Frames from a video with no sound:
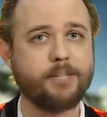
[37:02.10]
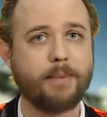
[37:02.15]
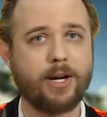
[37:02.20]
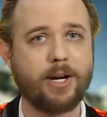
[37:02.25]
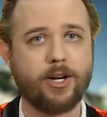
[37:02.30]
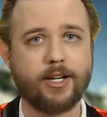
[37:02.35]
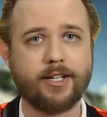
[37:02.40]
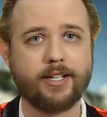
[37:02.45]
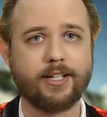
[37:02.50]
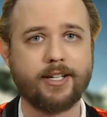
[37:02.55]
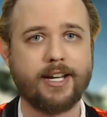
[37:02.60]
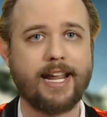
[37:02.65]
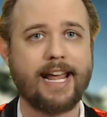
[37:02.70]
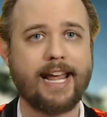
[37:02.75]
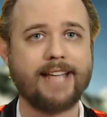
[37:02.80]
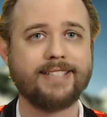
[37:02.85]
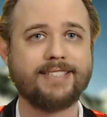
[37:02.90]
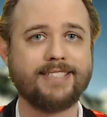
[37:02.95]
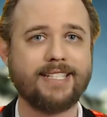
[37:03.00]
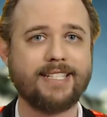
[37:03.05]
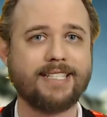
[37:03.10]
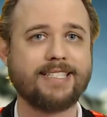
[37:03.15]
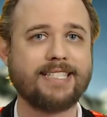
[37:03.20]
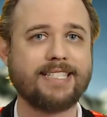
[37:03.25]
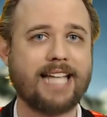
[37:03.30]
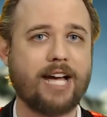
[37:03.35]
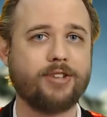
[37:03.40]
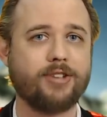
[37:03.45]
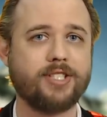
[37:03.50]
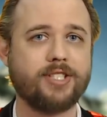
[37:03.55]
American has
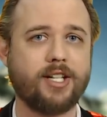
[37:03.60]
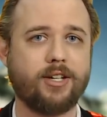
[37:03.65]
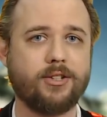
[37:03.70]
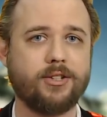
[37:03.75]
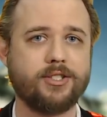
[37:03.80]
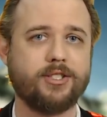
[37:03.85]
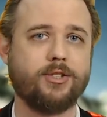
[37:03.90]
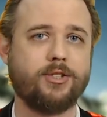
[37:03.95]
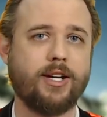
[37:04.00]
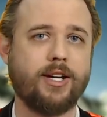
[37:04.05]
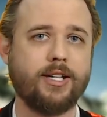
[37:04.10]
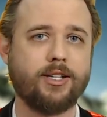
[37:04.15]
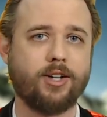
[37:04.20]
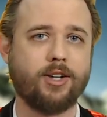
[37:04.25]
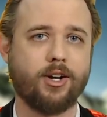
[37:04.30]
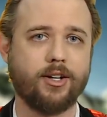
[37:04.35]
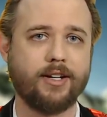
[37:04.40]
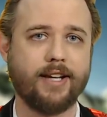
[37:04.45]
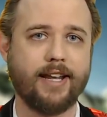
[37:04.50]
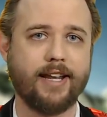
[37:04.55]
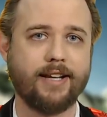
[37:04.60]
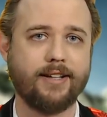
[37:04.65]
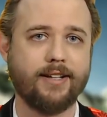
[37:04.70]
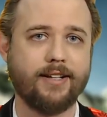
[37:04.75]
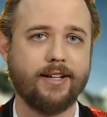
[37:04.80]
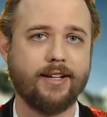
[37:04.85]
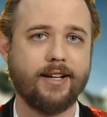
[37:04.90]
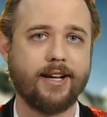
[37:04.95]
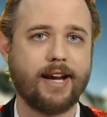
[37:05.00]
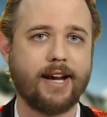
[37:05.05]
$6,000 in credit card debt
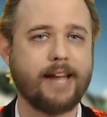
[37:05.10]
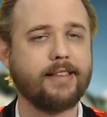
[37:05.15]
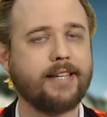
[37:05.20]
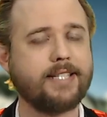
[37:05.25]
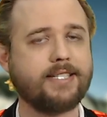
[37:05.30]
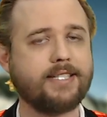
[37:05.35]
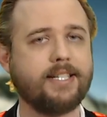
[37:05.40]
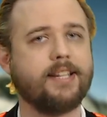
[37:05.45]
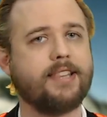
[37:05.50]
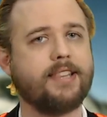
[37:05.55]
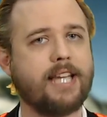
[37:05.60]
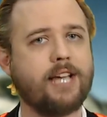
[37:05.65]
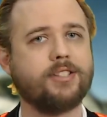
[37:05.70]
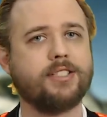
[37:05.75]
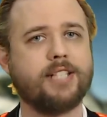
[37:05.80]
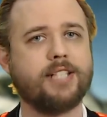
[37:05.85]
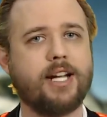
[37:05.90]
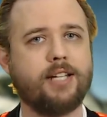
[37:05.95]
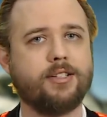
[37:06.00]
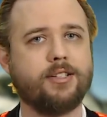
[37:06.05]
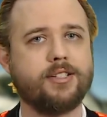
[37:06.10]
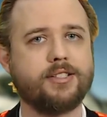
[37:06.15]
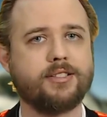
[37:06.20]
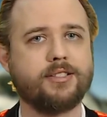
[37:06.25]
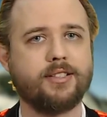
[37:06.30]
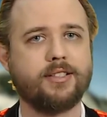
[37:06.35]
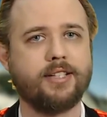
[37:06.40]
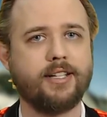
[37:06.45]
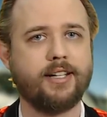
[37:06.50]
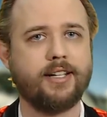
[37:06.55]
and less than
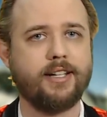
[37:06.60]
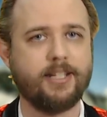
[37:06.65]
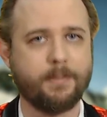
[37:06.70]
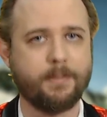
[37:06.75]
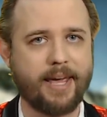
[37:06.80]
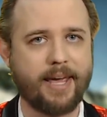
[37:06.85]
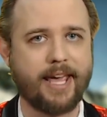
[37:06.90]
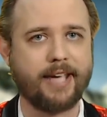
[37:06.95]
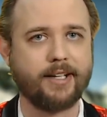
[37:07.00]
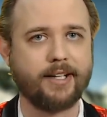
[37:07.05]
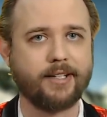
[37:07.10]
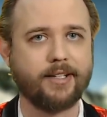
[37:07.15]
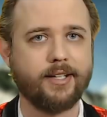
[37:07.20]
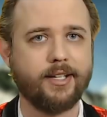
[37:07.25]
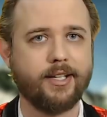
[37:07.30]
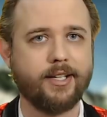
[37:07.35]
$1,000 in the bank.